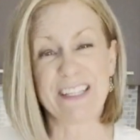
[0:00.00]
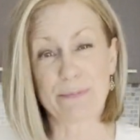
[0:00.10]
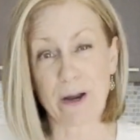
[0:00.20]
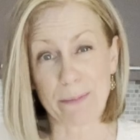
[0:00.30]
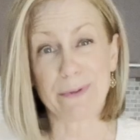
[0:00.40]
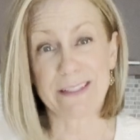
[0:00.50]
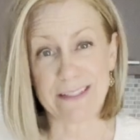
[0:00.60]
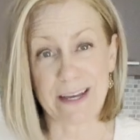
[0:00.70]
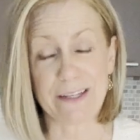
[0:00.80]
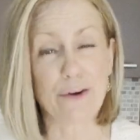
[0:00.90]
It's probably
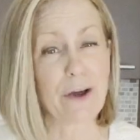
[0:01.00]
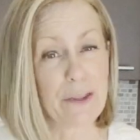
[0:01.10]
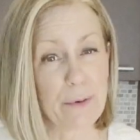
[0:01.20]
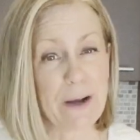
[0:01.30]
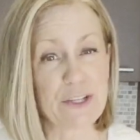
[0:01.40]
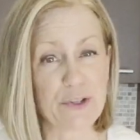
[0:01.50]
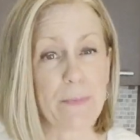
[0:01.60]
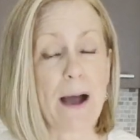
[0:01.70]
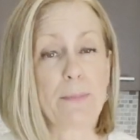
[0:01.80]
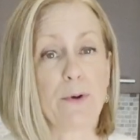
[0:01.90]
done, or otherwise your
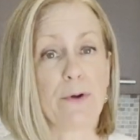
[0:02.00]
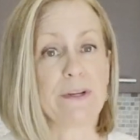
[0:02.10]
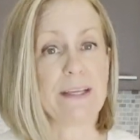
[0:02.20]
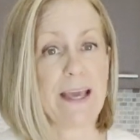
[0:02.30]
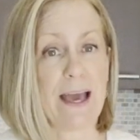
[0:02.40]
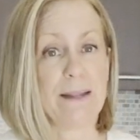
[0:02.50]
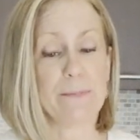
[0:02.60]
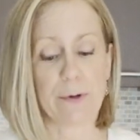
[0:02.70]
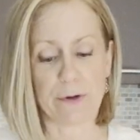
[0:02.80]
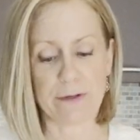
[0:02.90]
popcorn can
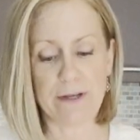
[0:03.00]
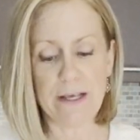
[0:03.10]
burn.